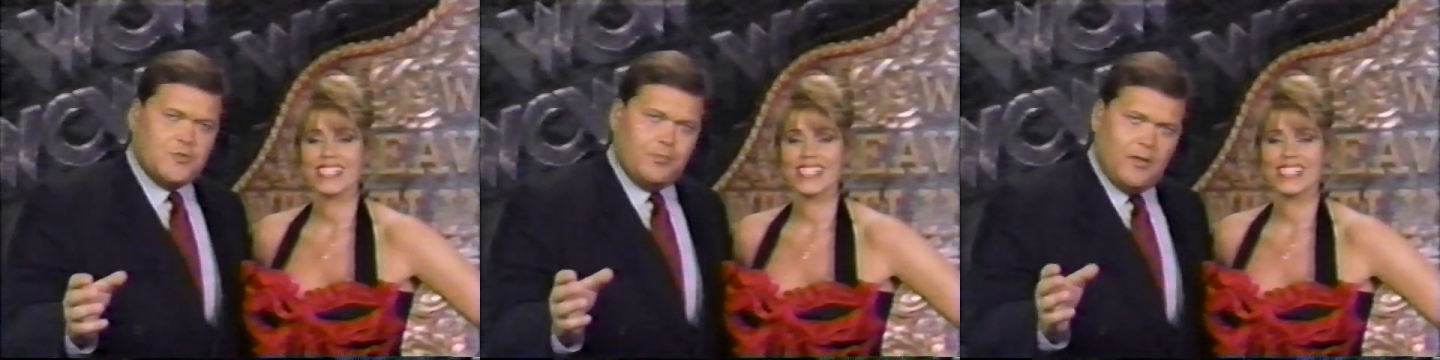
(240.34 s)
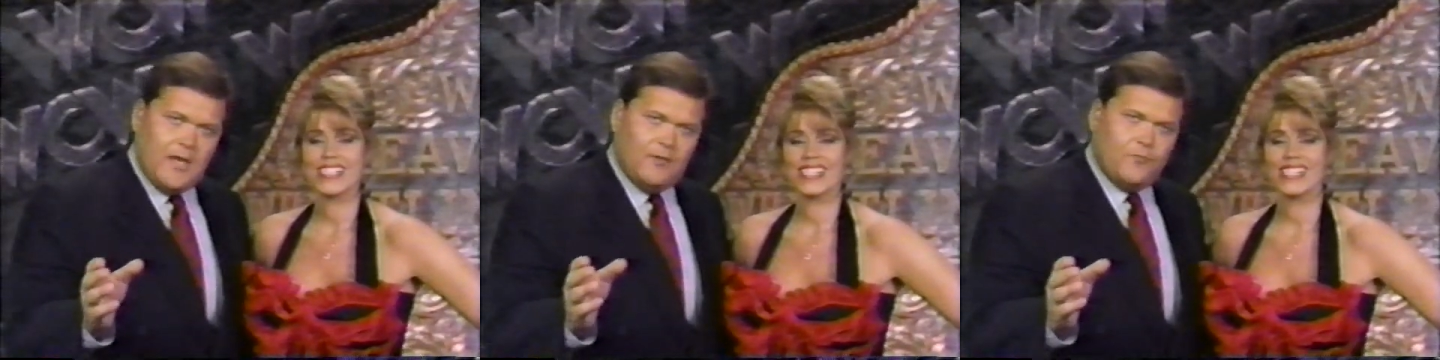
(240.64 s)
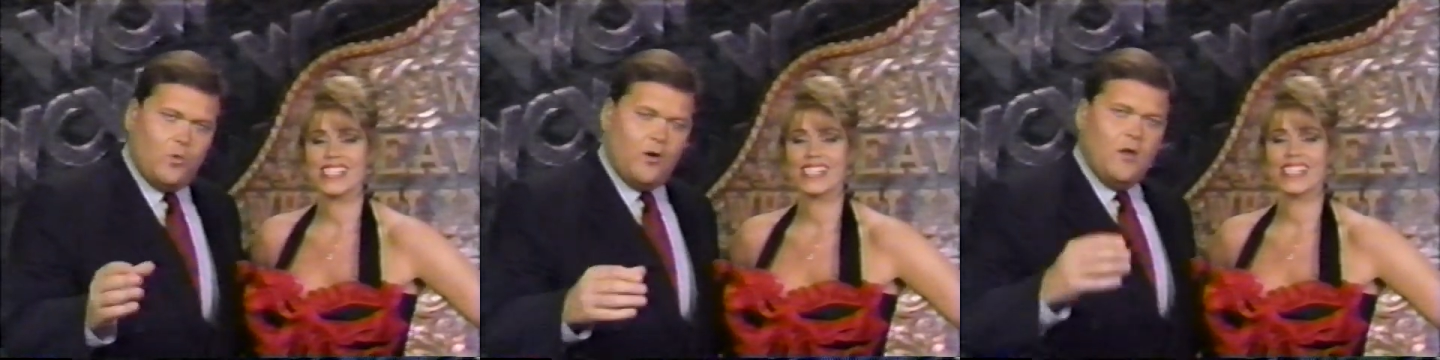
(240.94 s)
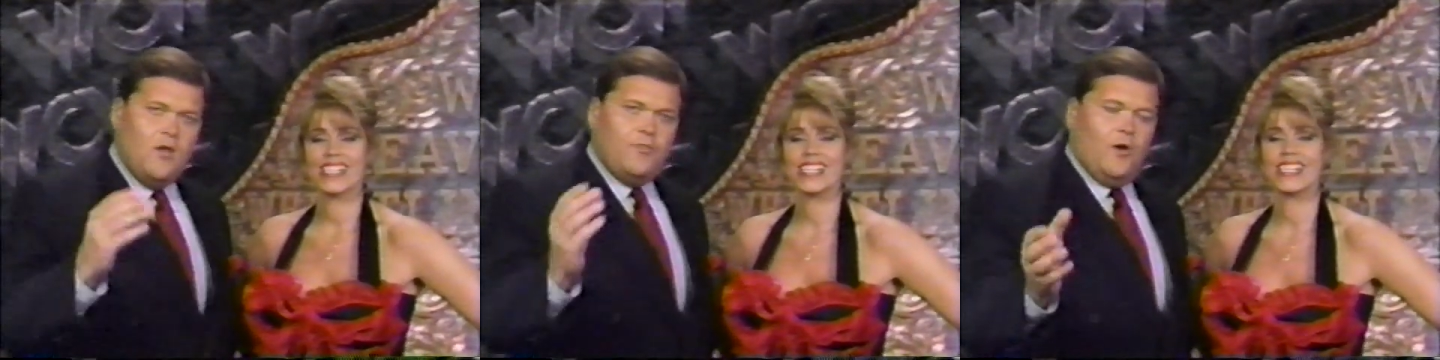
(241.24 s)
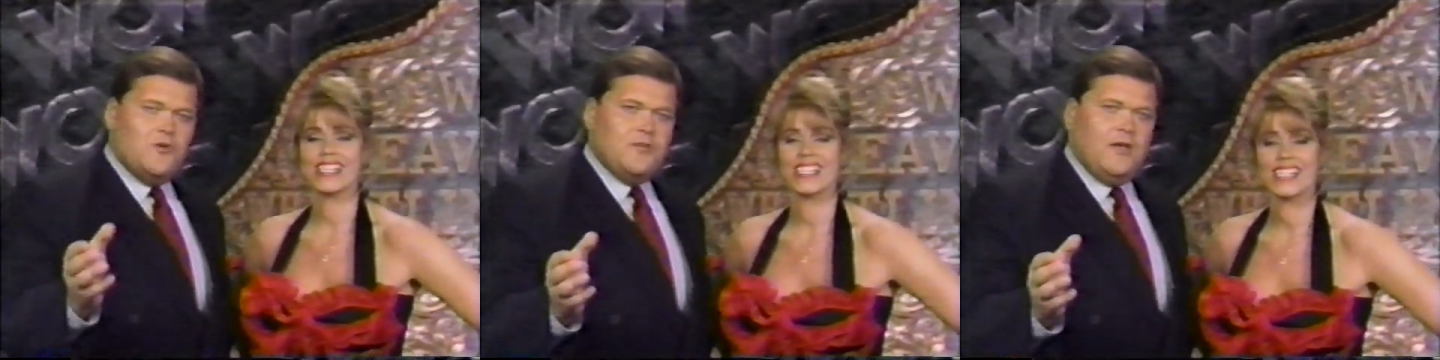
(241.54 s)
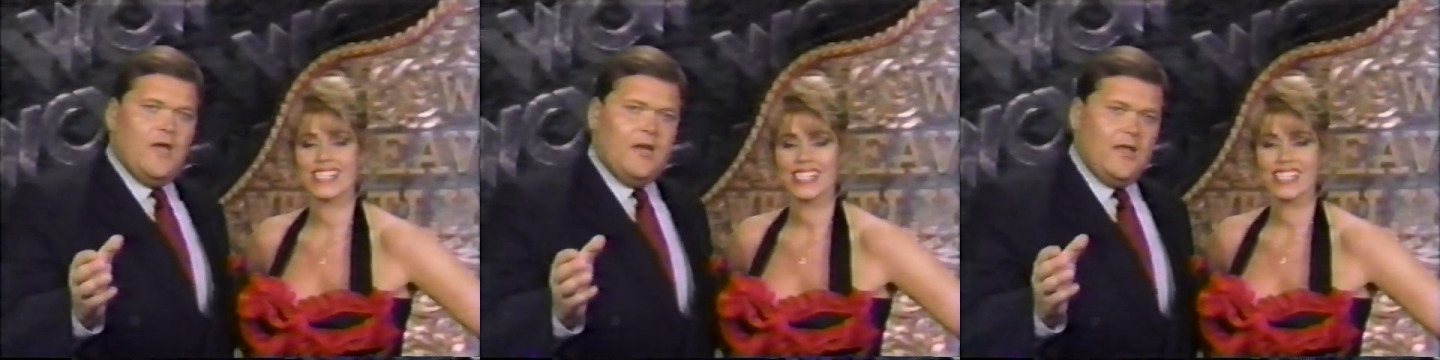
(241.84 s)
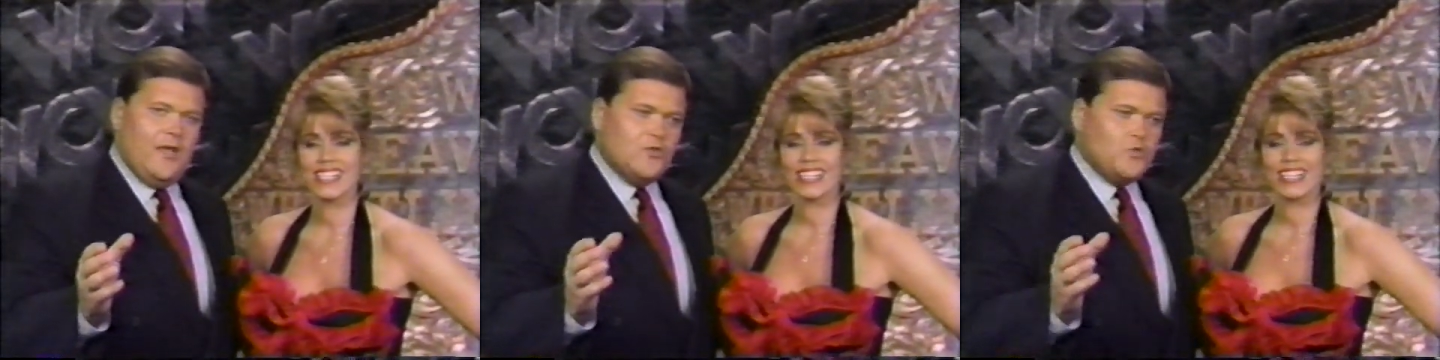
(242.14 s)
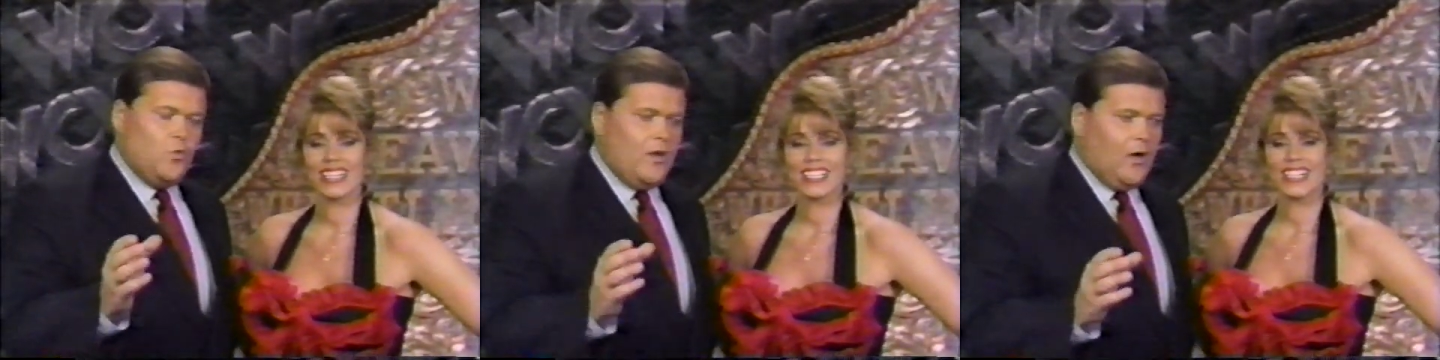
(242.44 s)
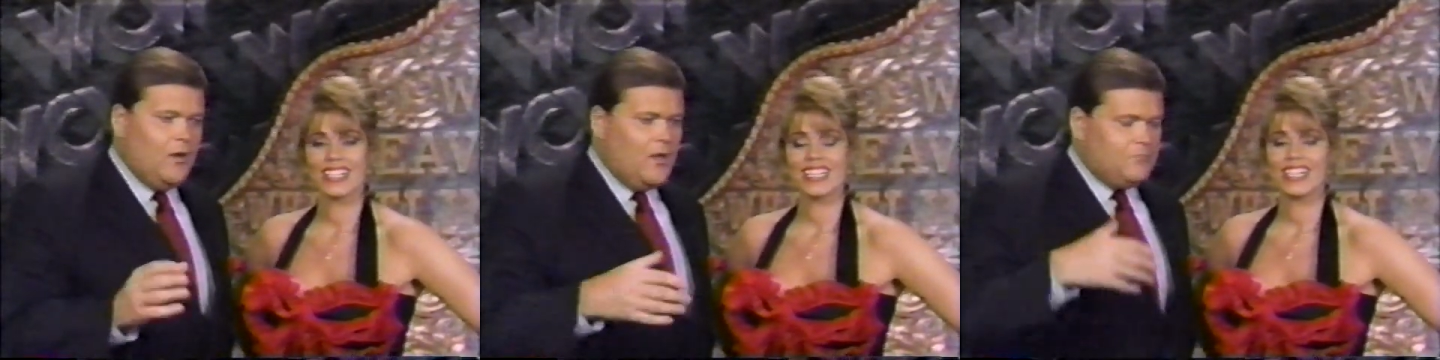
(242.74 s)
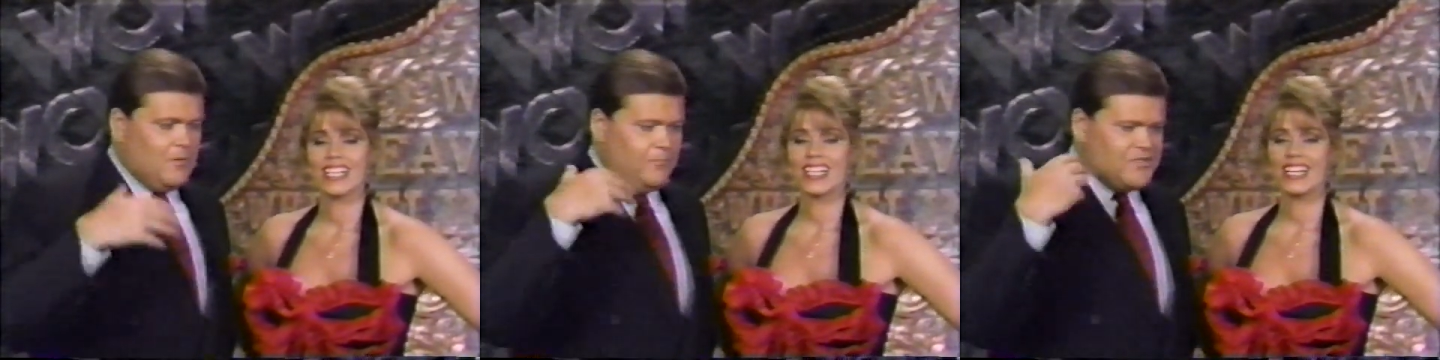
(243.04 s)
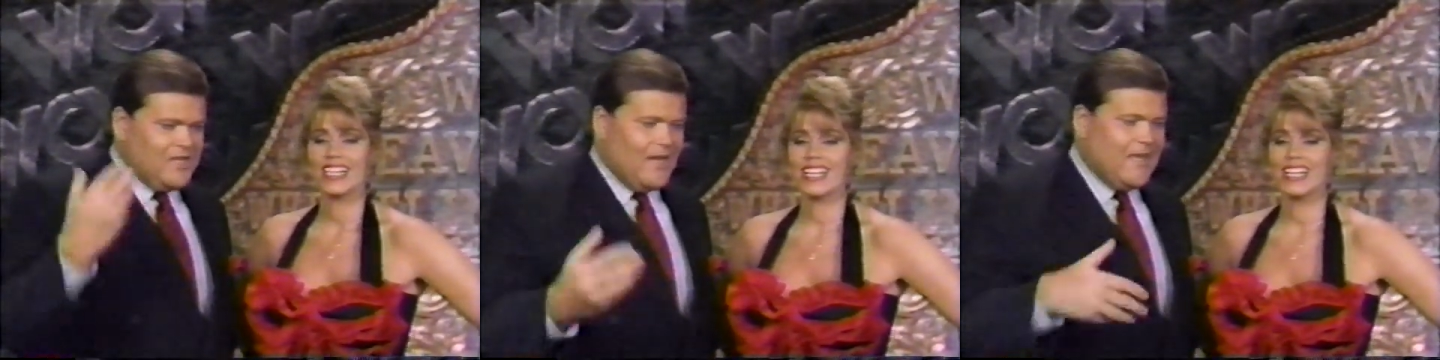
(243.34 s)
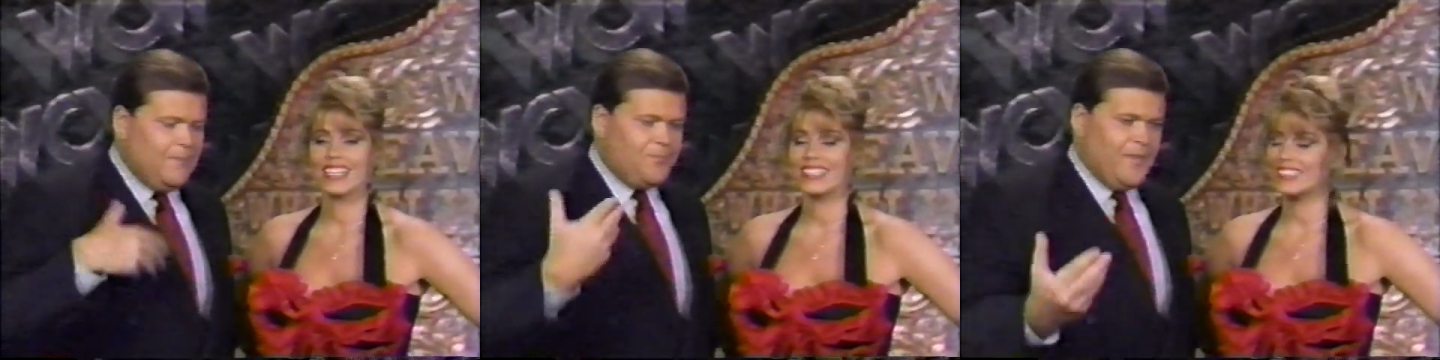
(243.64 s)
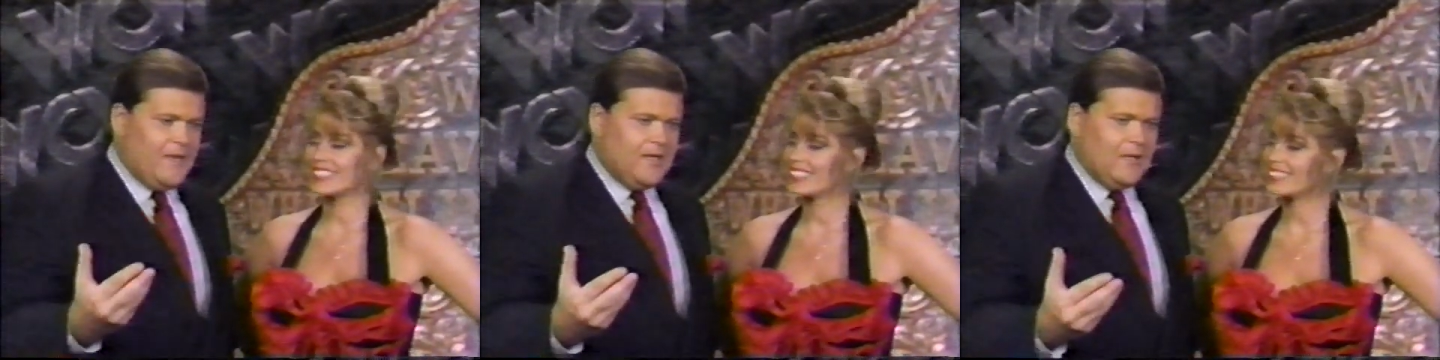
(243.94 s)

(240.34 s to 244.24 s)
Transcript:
Speaker 1: is planned for Thursday night as well. But, Missy, I keep thinking